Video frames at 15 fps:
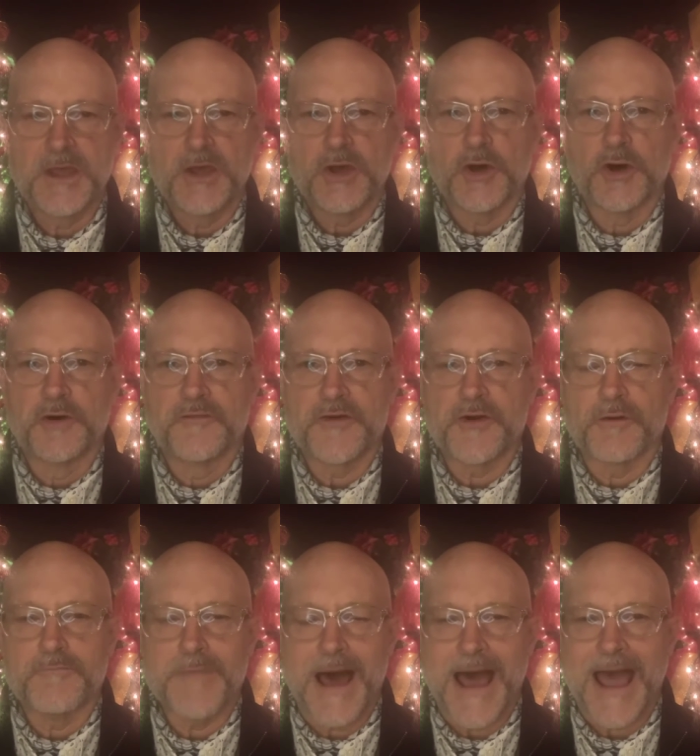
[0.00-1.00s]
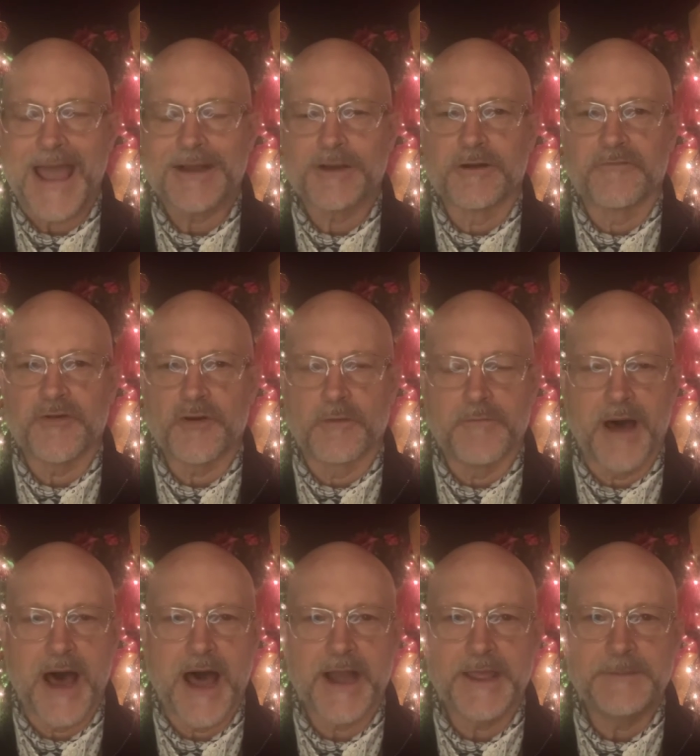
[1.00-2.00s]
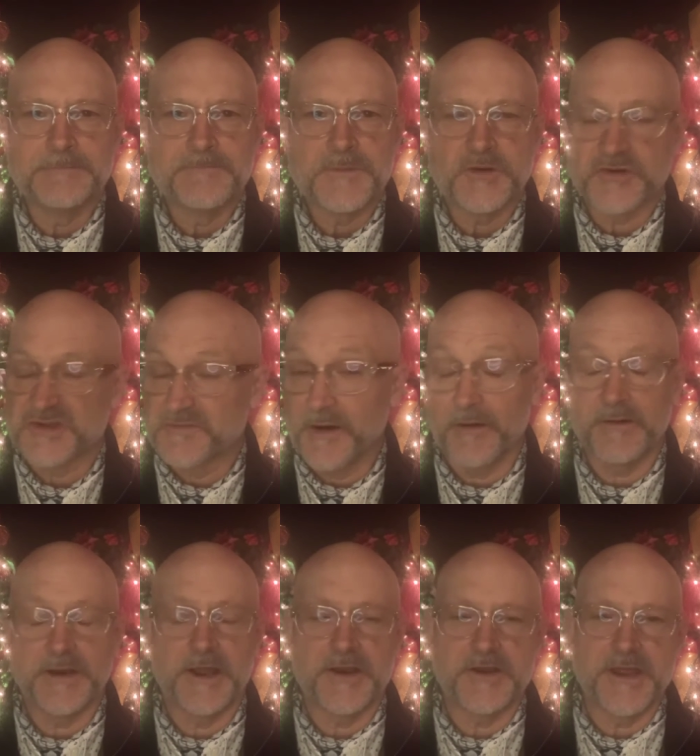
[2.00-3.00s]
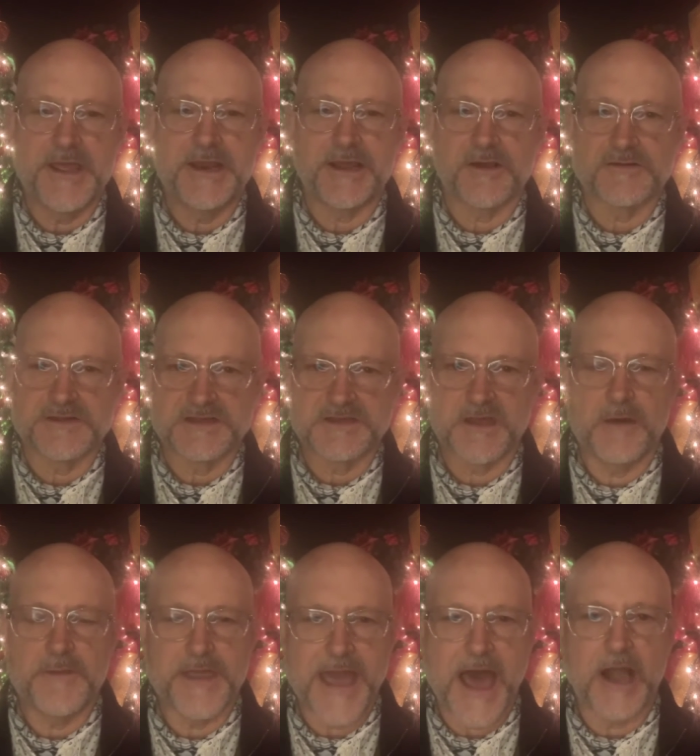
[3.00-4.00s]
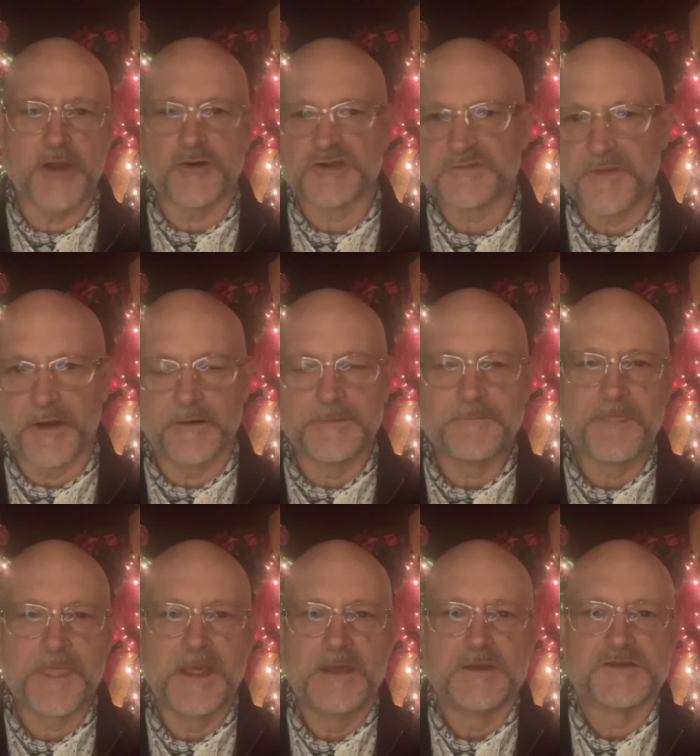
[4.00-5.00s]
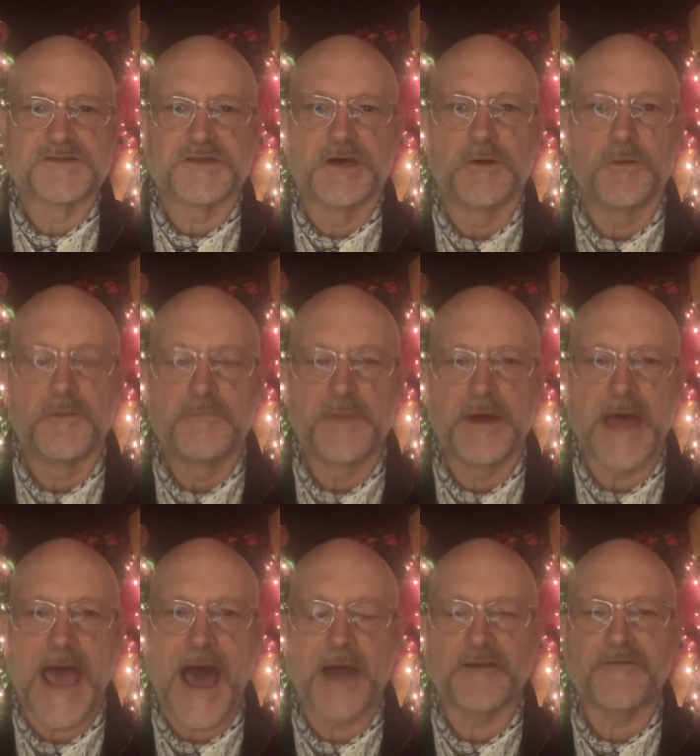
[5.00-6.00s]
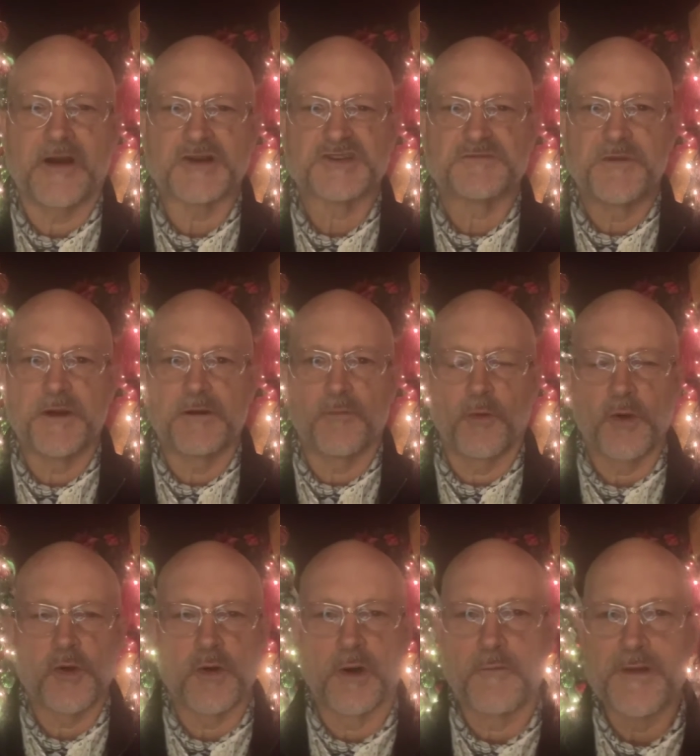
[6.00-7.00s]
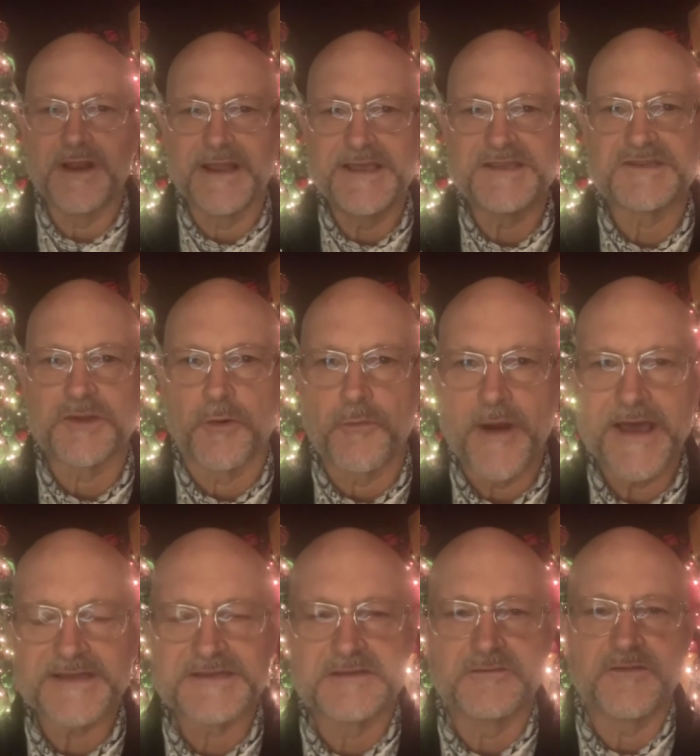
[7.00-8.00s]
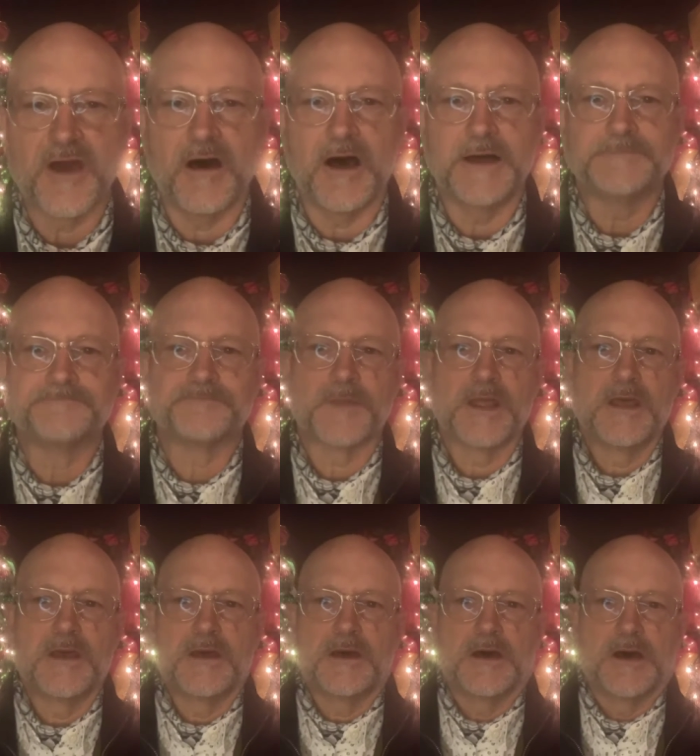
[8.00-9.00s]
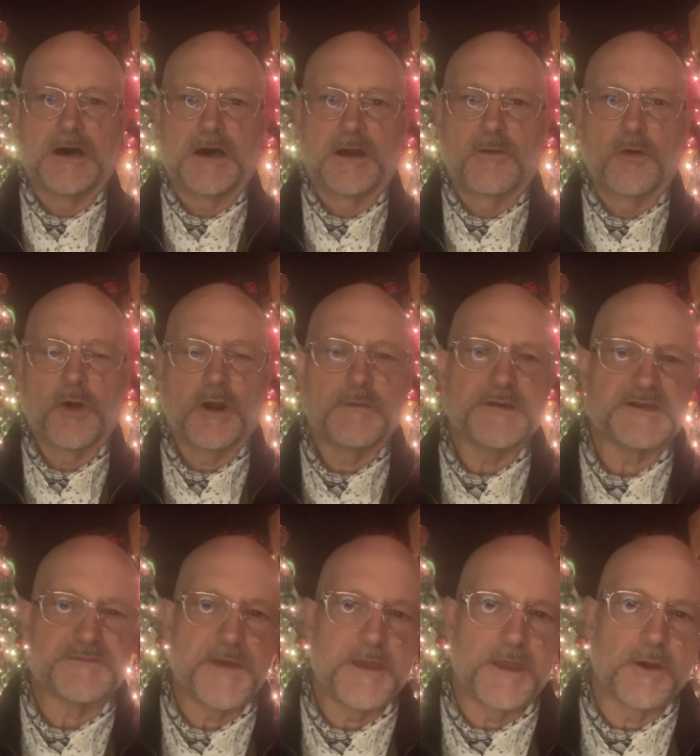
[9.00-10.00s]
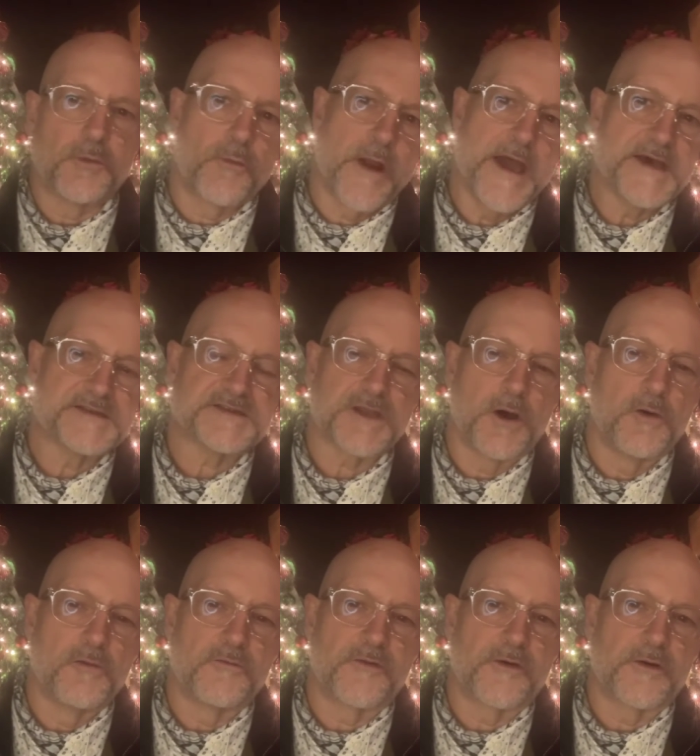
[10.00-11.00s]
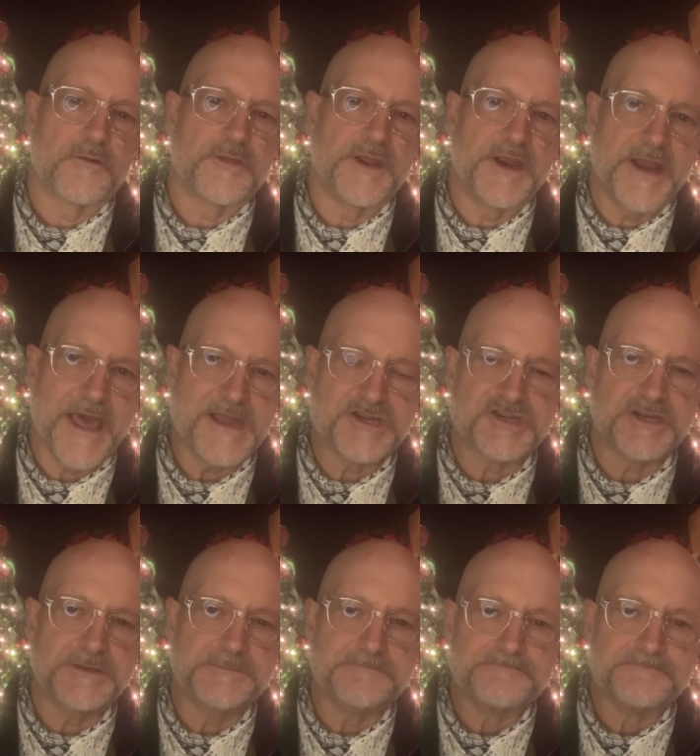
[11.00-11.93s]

over your mind, over your body. Your spirit doesn't need it because it's coming out of your spirit. So, but out of our spirit, we're going to release the rest of God. Uh, we're going to be speaking rest over the nation,